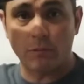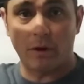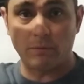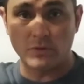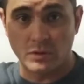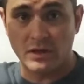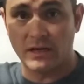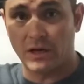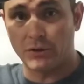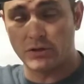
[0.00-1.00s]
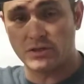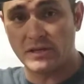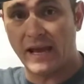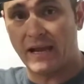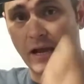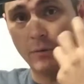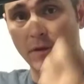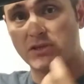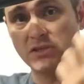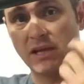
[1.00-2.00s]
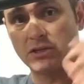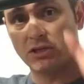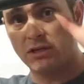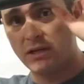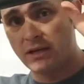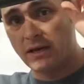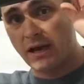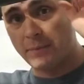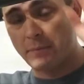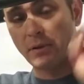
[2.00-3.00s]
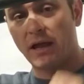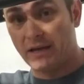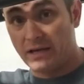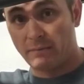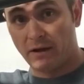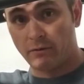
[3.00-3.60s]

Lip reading: an opportunity to understand how much tension I'm applying into my